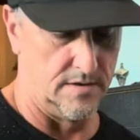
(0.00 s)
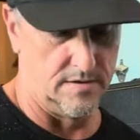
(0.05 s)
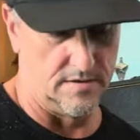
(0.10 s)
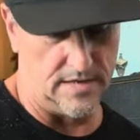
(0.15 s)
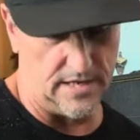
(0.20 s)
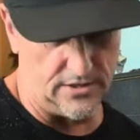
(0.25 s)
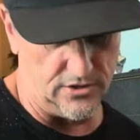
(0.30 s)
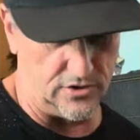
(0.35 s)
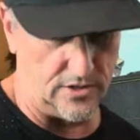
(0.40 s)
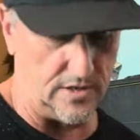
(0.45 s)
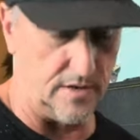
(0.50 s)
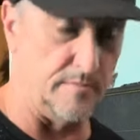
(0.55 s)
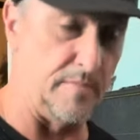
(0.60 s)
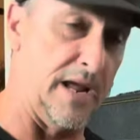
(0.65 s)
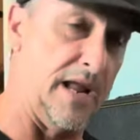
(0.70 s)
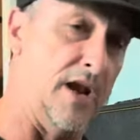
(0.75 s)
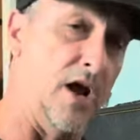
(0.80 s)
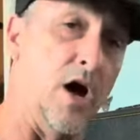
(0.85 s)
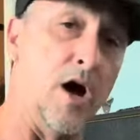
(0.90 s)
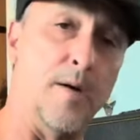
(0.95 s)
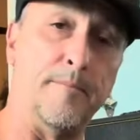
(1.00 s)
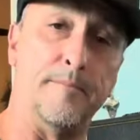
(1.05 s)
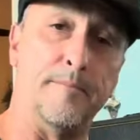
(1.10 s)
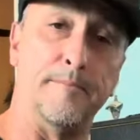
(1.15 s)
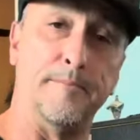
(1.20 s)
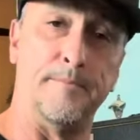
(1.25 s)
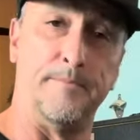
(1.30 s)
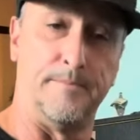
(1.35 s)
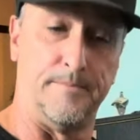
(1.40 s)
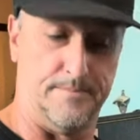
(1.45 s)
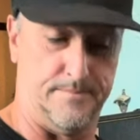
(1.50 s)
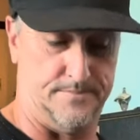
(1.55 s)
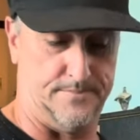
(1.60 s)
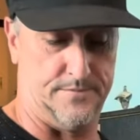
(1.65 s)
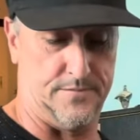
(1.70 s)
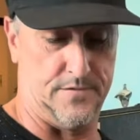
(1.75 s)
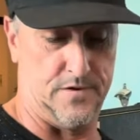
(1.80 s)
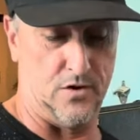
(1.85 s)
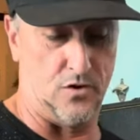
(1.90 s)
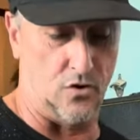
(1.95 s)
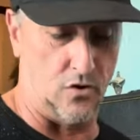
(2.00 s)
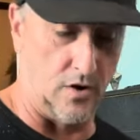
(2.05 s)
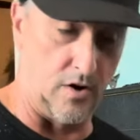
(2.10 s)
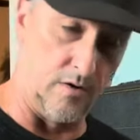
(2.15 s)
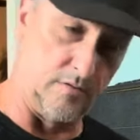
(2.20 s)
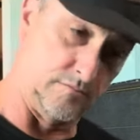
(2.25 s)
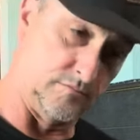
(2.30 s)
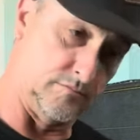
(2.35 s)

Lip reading: And you can bend up or